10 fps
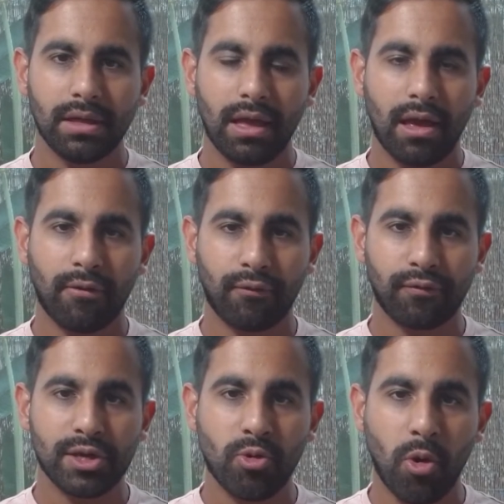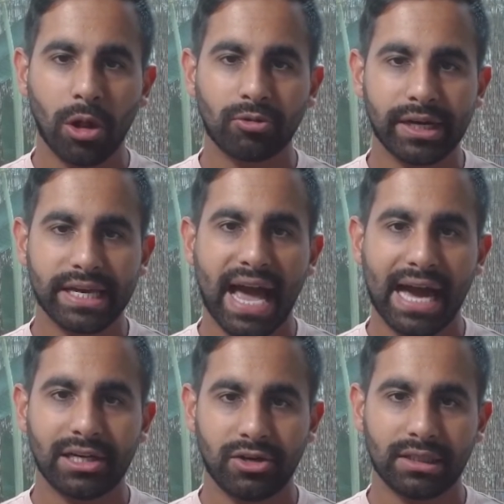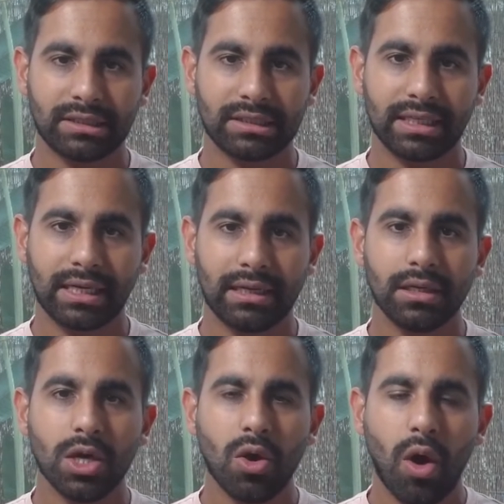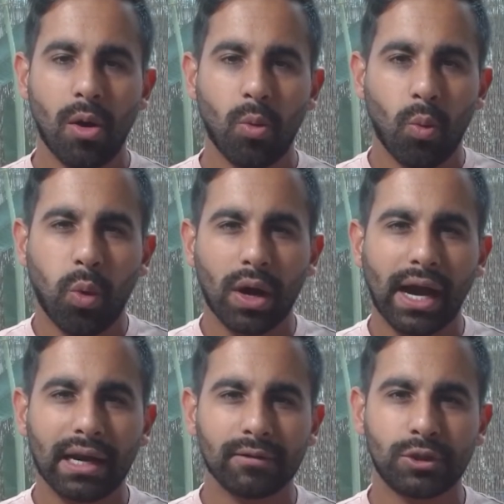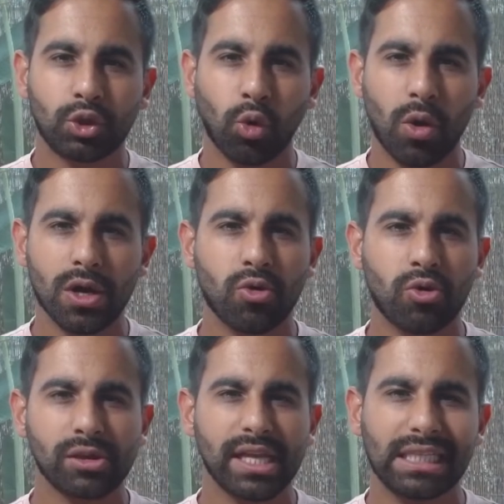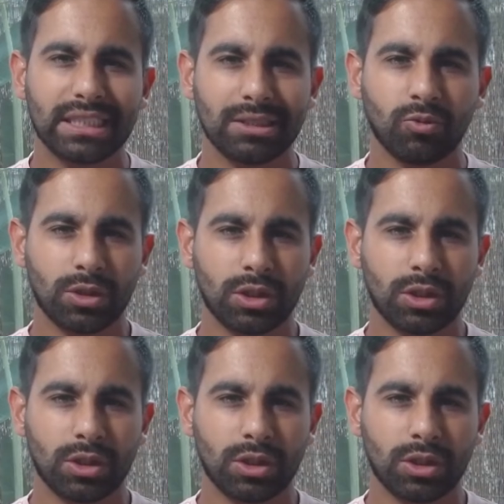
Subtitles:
if you already had your end state? What kind of joy or elation would you